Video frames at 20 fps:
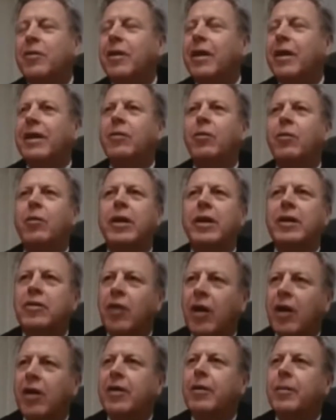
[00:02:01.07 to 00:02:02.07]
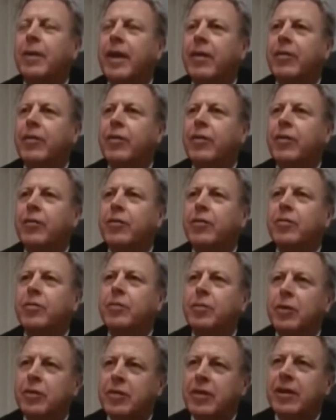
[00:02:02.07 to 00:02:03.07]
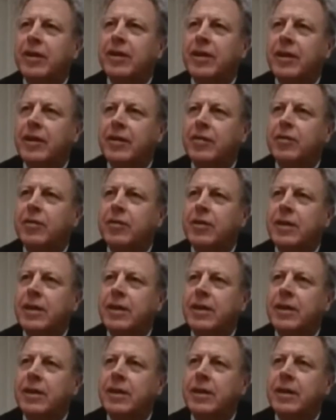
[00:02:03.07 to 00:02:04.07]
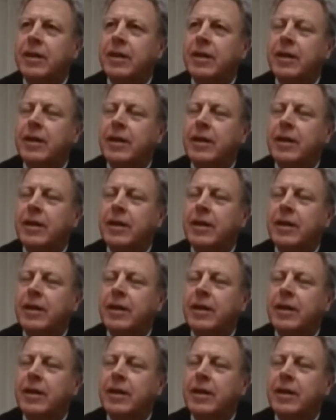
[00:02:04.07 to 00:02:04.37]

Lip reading: don't want to talk about those particularly.